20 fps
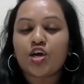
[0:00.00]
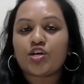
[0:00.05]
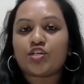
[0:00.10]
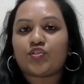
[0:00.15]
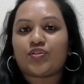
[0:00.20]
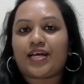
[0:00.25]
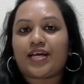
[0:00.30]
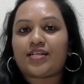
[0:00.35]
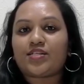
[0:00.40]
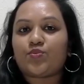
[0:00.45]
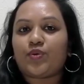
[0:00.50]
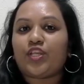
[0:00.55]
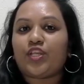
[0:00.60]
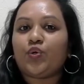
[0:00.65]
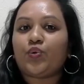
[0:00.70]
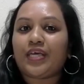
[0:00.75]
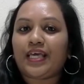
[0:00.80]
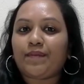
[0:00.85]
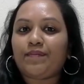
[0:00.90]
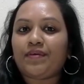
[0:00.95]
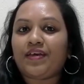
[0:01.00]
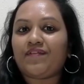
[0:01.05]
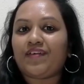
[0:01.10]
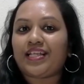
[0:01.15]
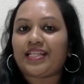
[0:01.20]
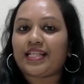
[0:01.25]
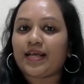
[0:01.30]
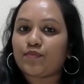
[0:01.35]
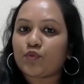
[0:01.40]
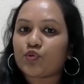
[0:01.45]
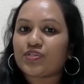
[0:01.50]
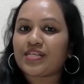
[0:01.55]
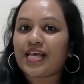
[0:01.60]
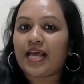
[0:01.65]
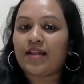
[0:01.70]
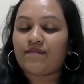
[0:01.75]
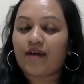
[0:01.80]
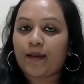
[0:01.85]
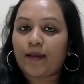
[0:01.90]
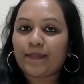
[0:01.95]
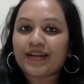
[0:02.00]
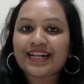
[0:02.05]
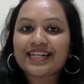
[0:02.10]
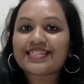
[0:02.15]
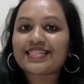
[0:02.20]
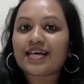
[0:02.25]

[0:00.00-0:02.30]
So that is when you keep giving them those environmental